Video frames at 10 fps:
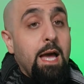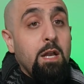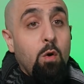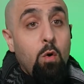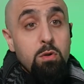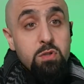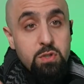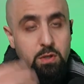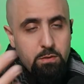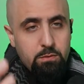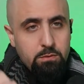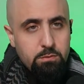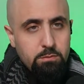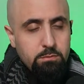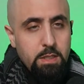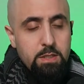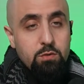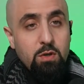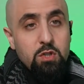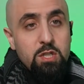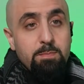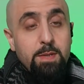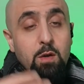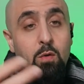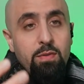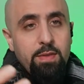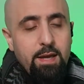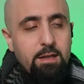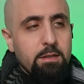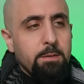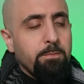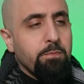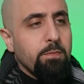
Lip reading: And also, it stretches beyond that.